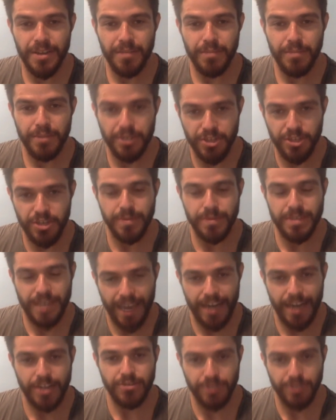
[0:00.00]
but the gym is
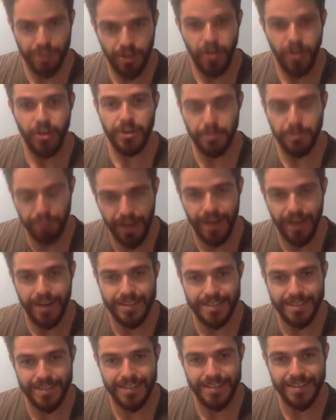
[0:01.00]
actually called a
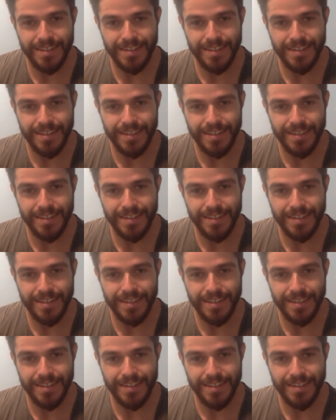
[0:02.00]
box.